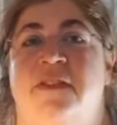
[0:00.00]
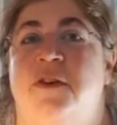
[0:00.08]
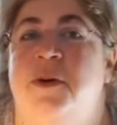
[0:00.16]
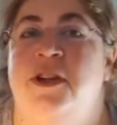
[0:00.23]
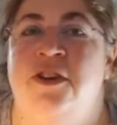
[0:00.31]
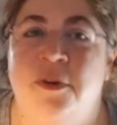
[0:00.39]

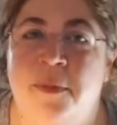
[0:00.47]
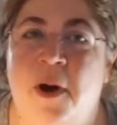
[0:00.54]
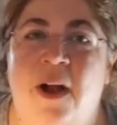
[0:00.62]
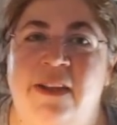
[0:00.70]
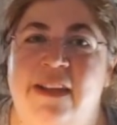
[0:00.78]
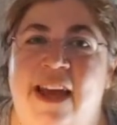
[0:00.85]
So in her
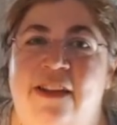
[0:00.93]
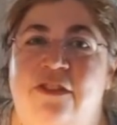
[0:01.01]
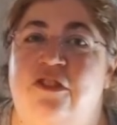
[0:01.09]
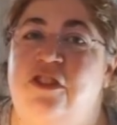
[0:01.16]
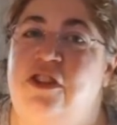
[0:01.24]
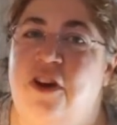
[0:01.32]

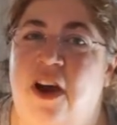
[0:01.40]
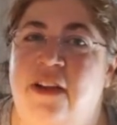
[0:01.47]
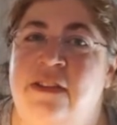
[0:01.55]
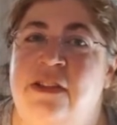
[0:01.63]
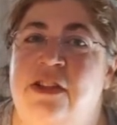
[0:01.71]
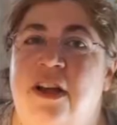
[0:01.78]
podcast, she
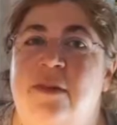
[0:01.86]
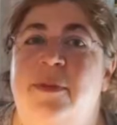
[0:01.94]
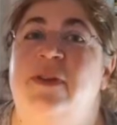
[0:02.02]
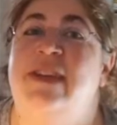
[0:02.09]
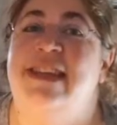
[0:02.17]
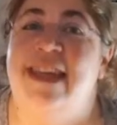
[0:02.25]
talks a lot
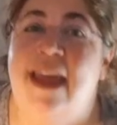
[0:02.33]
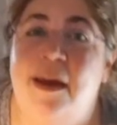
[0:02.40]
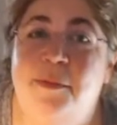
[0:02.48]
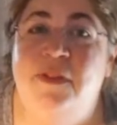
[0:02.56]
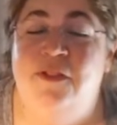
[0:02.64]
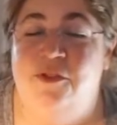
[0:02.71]
about the
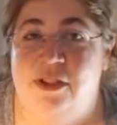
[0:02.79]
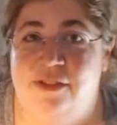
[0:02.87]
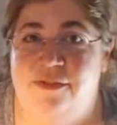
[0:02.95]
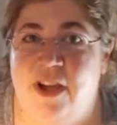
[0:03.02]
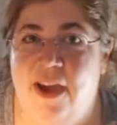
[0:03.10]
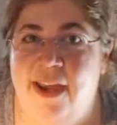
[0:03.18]
chemistry
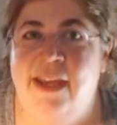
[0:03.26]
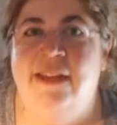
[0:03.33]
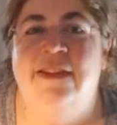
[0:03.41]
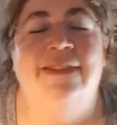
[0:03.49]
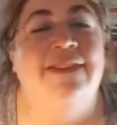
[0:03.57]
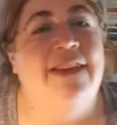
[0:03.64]
of dyeing
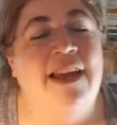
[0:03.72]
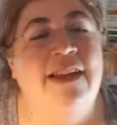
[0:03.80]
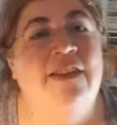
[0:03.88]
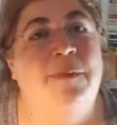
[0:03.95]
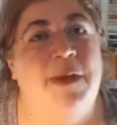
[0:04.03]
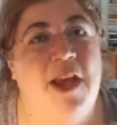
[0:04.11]
and the
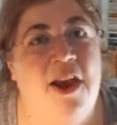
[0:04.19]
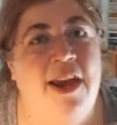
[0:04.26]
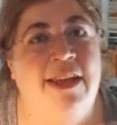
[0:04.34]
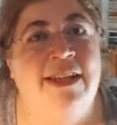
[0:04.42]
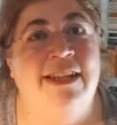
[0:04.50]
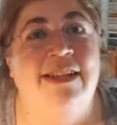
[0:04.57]
science
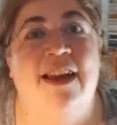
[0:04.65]
behind it.